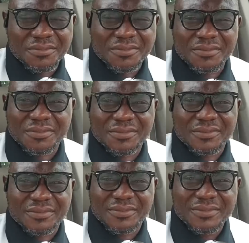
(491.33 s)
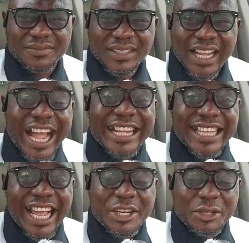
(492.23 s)
I
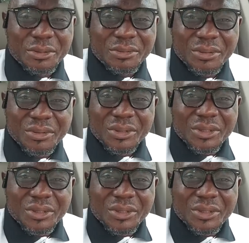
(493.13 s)
tell you,